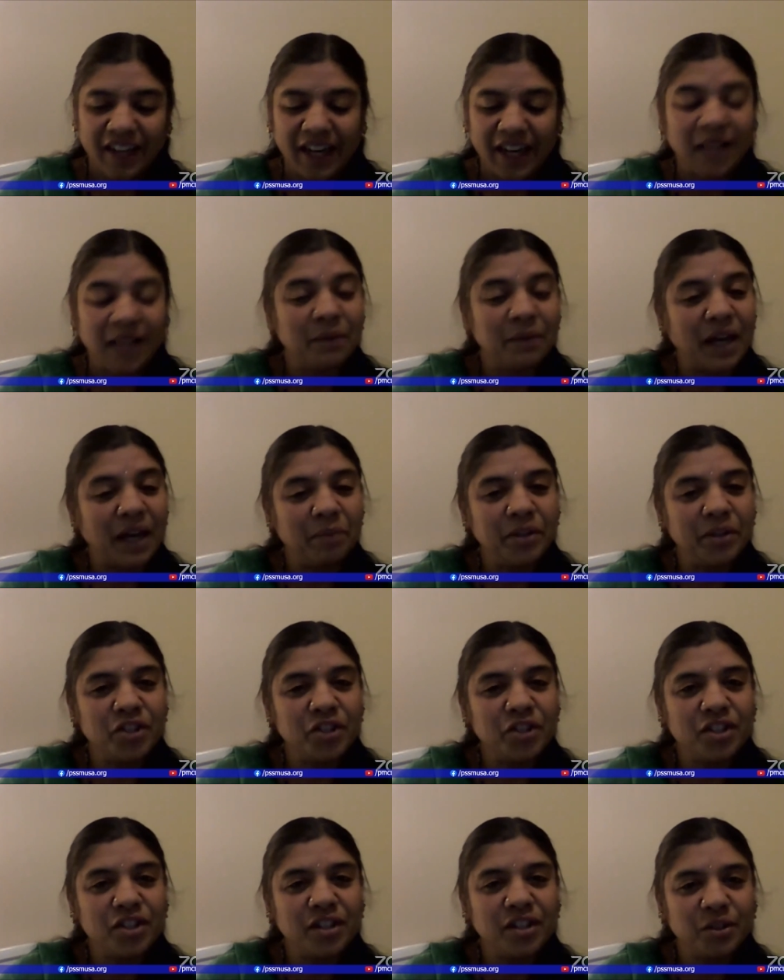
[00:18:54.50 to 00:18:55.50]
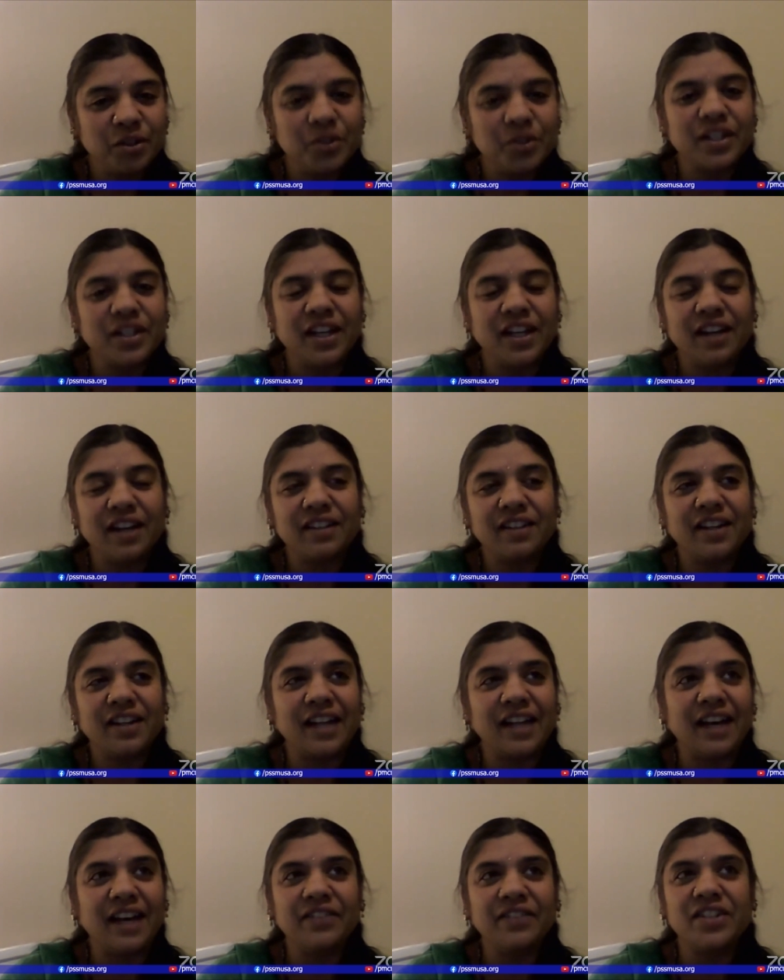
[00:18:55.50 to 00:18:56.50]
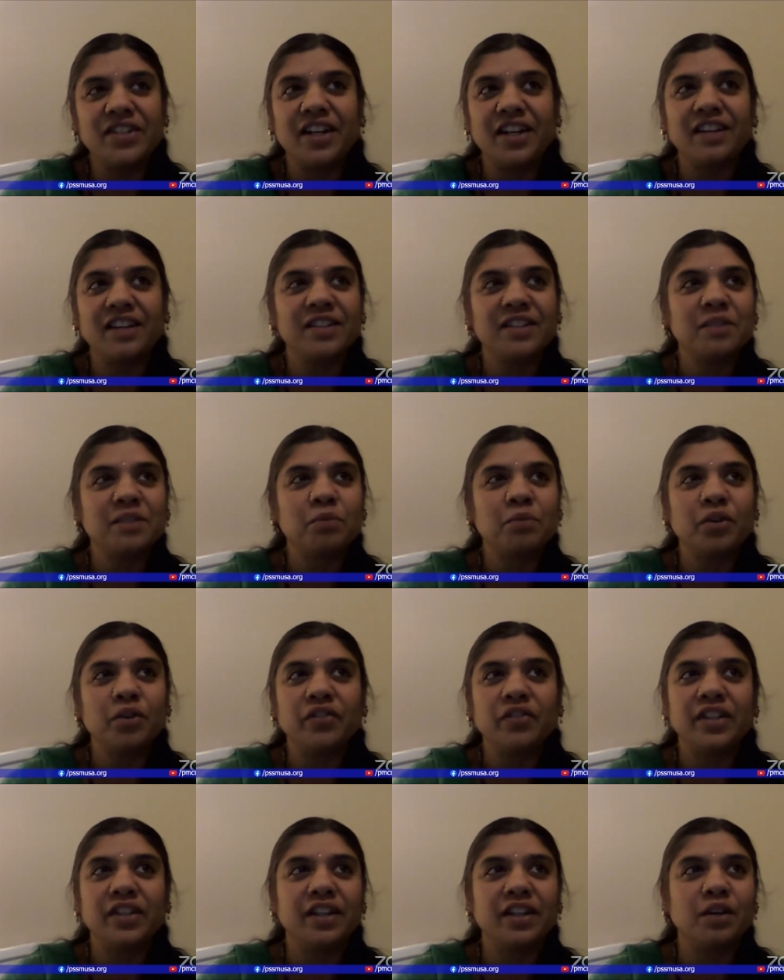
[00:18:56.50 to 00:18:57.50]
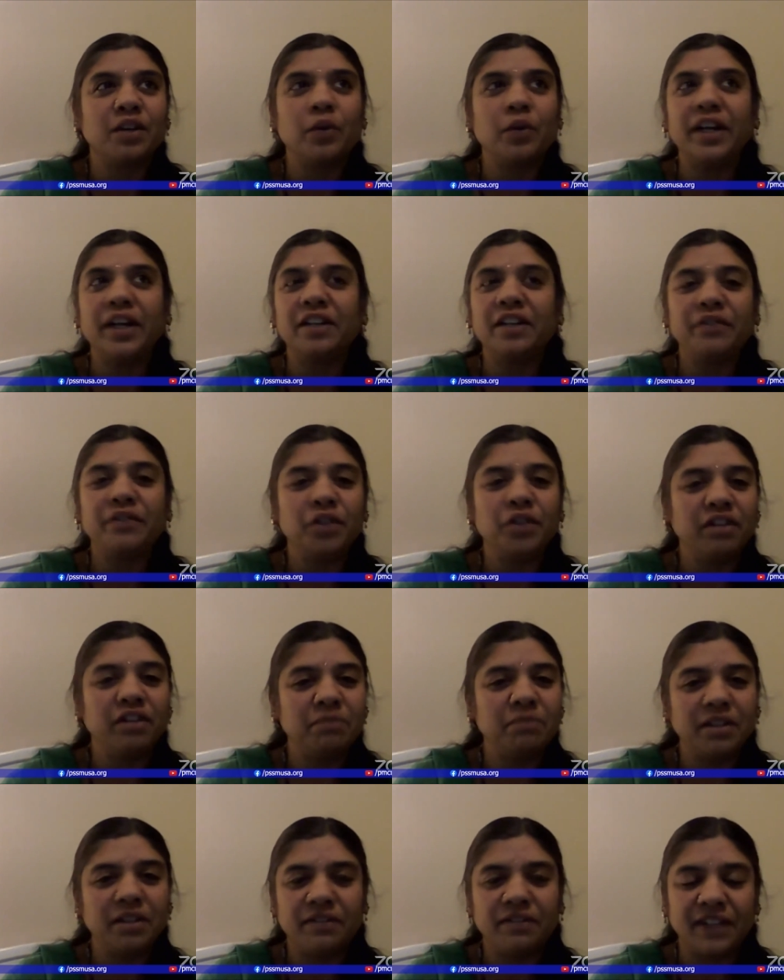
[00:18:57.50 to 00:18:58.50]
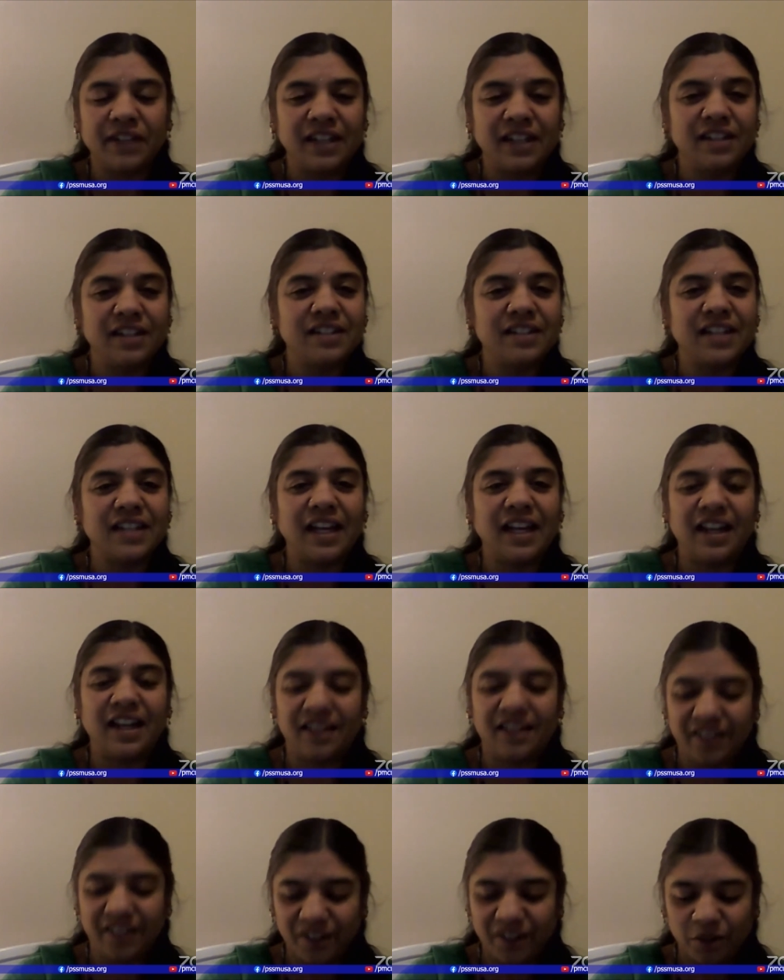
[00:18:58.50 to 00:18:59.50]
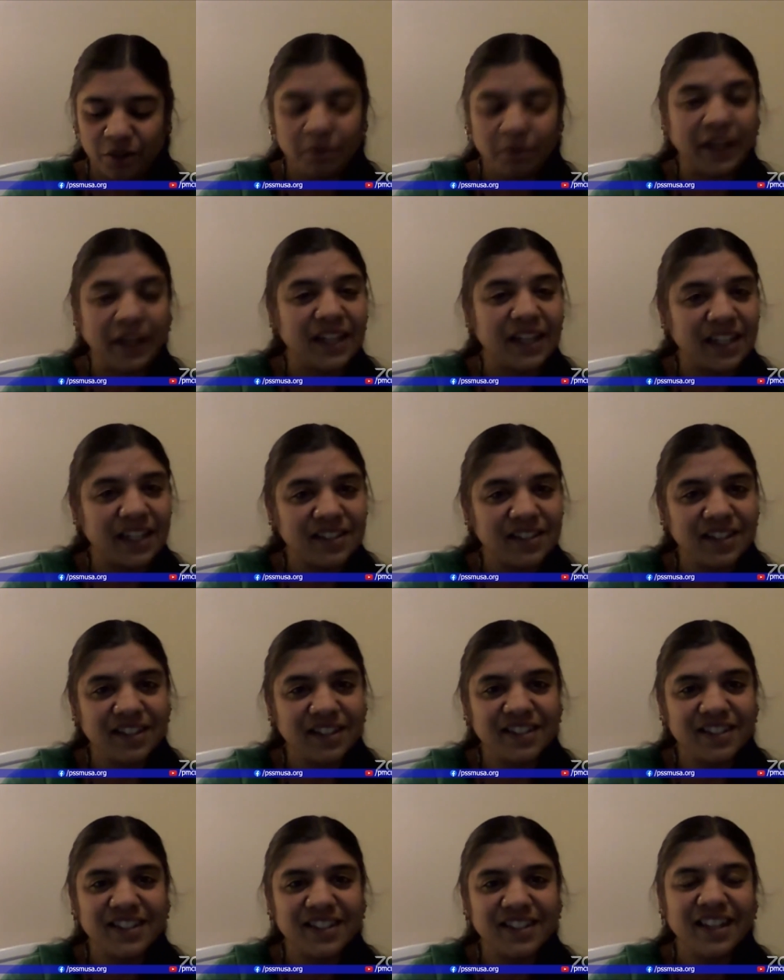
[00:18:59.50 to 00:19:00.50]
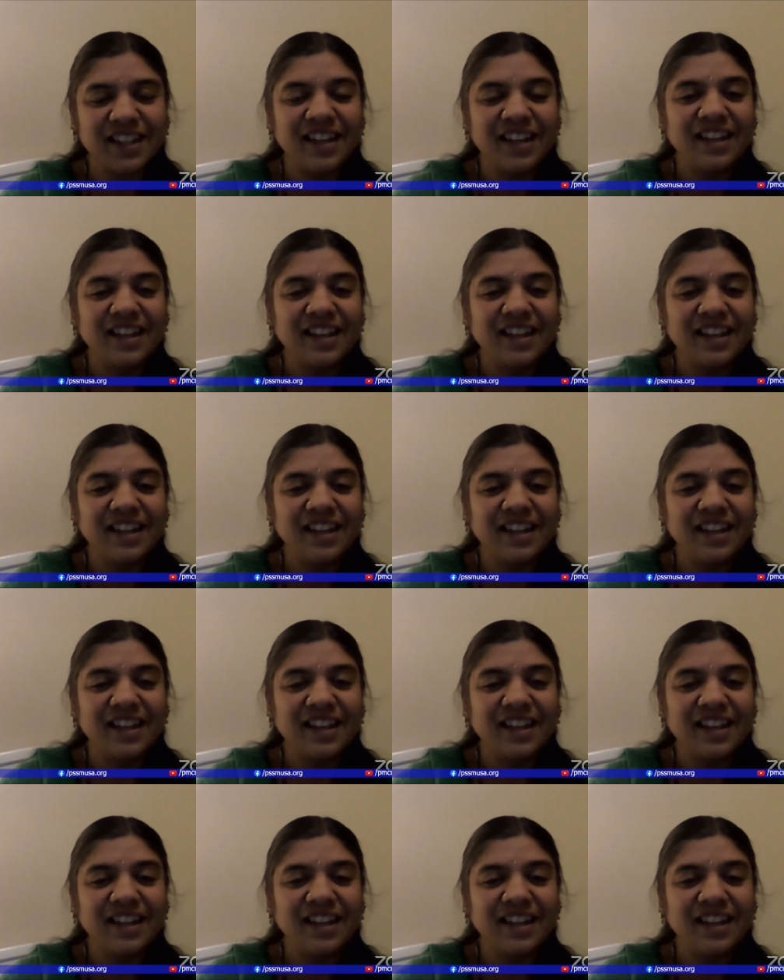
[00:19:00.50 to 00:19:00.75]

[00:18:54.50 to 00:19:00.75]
And I'm happy to share that I've shared this book with quite a few of my friends and, you know, my cousins,